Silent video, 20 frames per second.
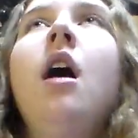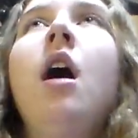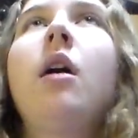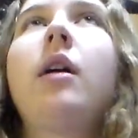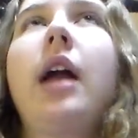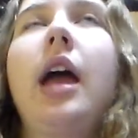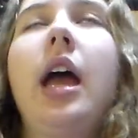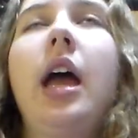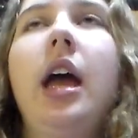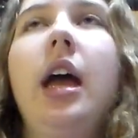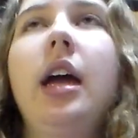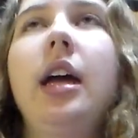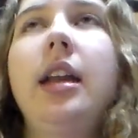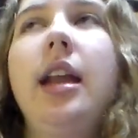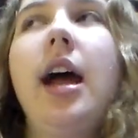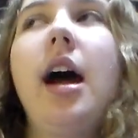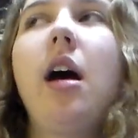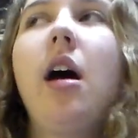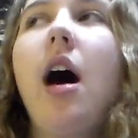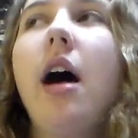Okay,
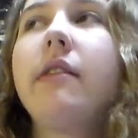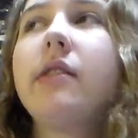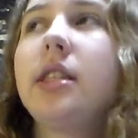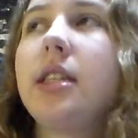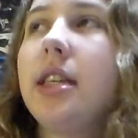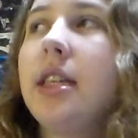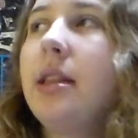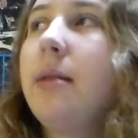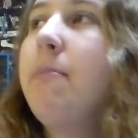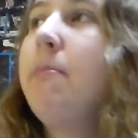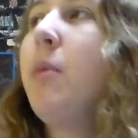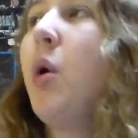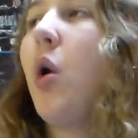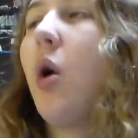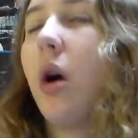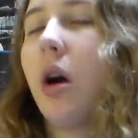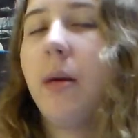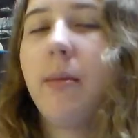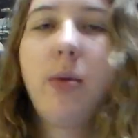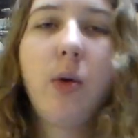now obviously the
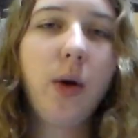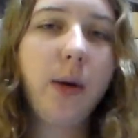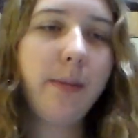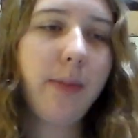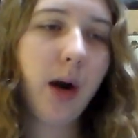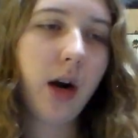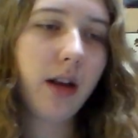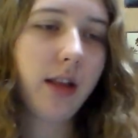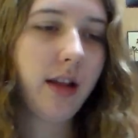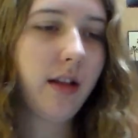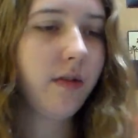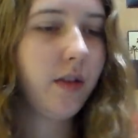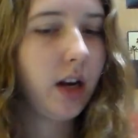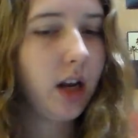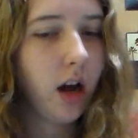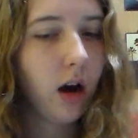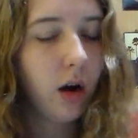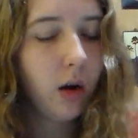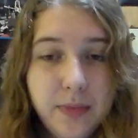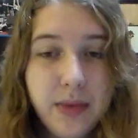more important part of this
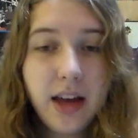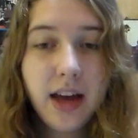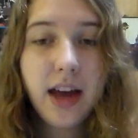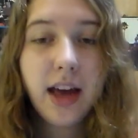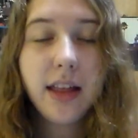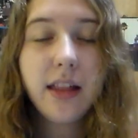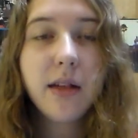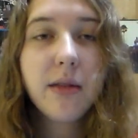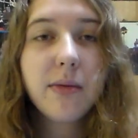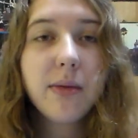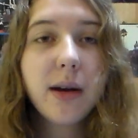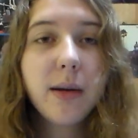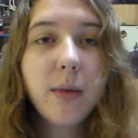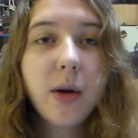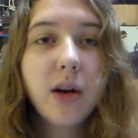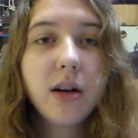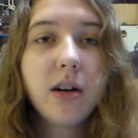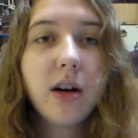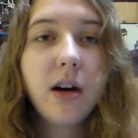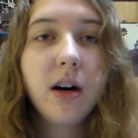video. This is what I'm
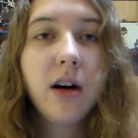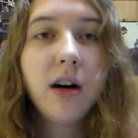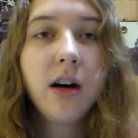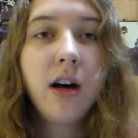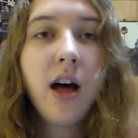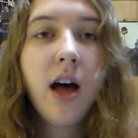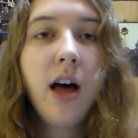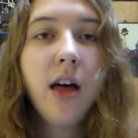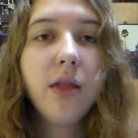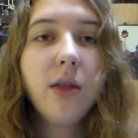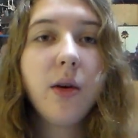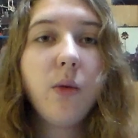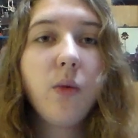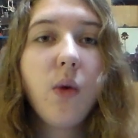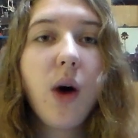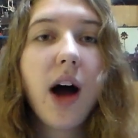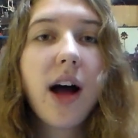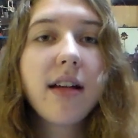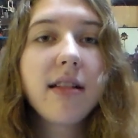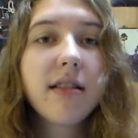gonna call the
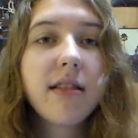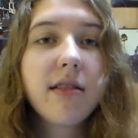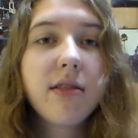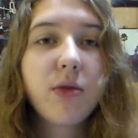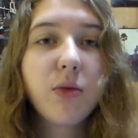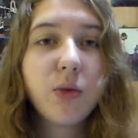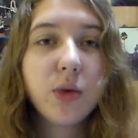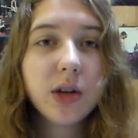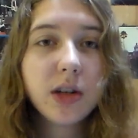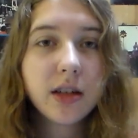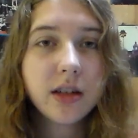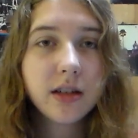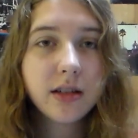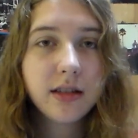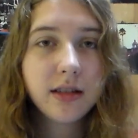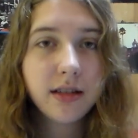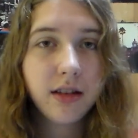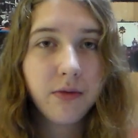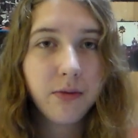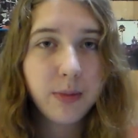wisest
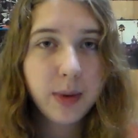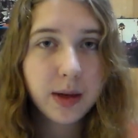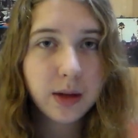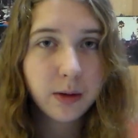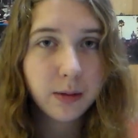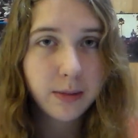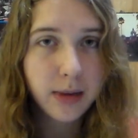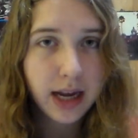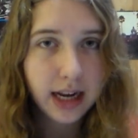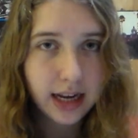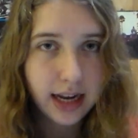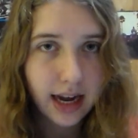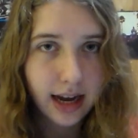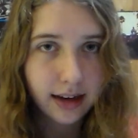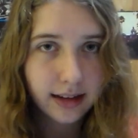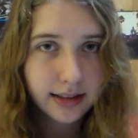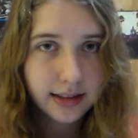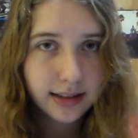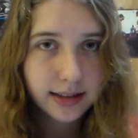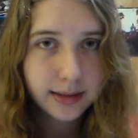words of
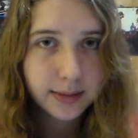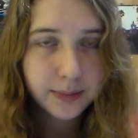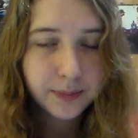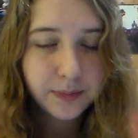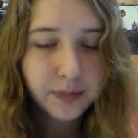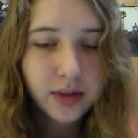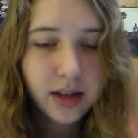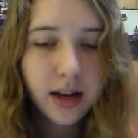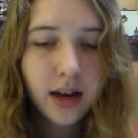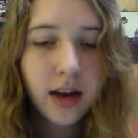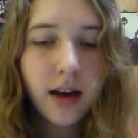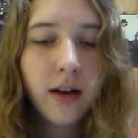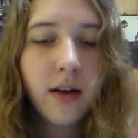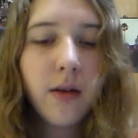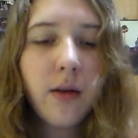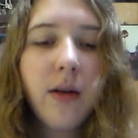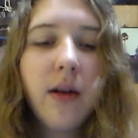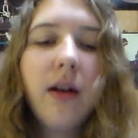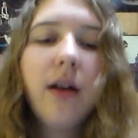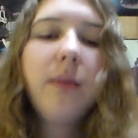Beatlemaniacs.
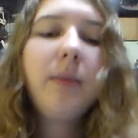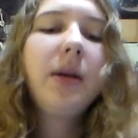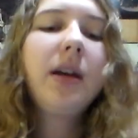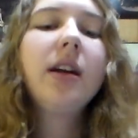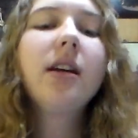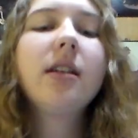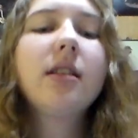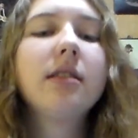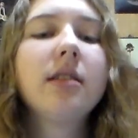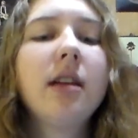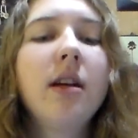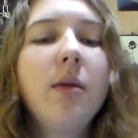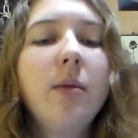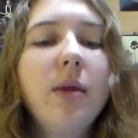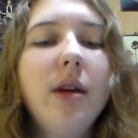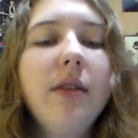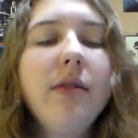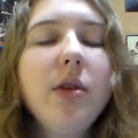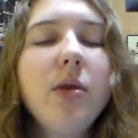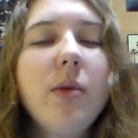Because
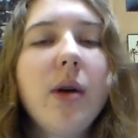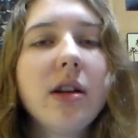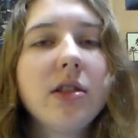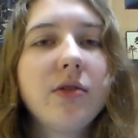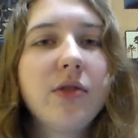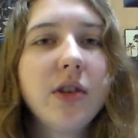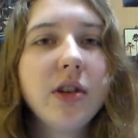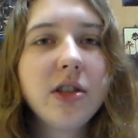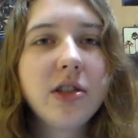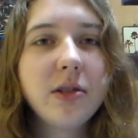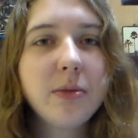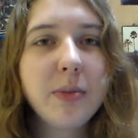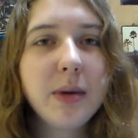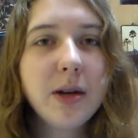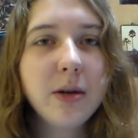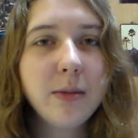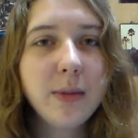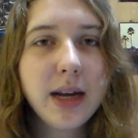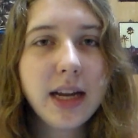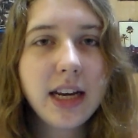whenever you watch footage of
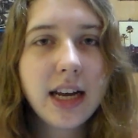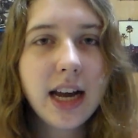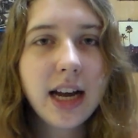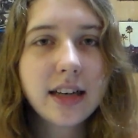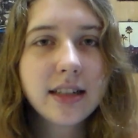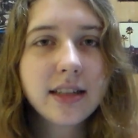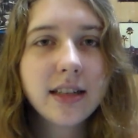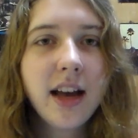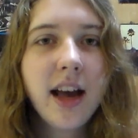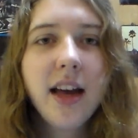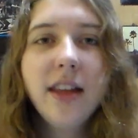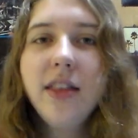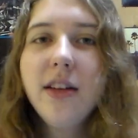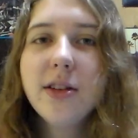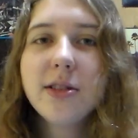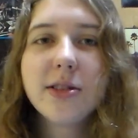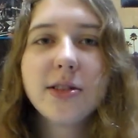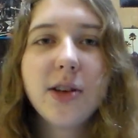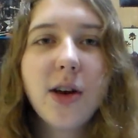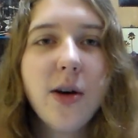Beatlemaniacs, they are
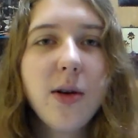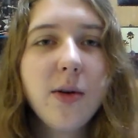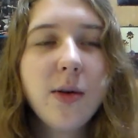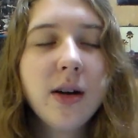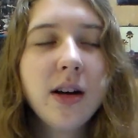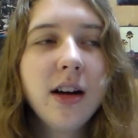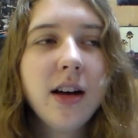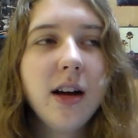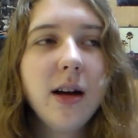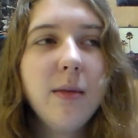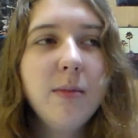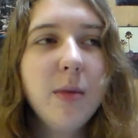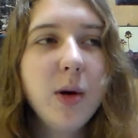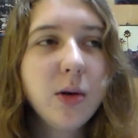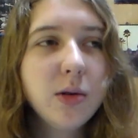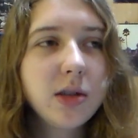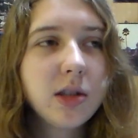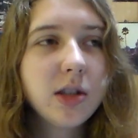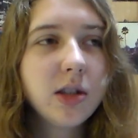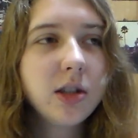so
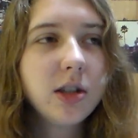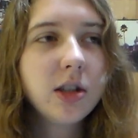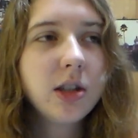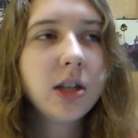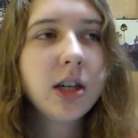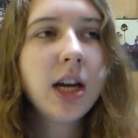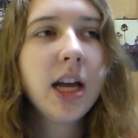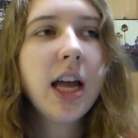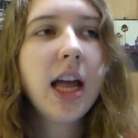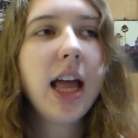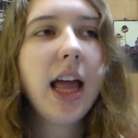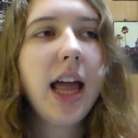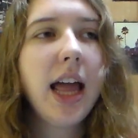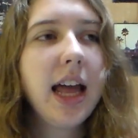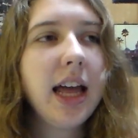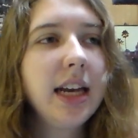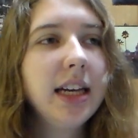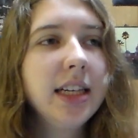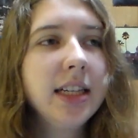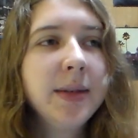emotional
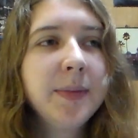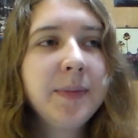and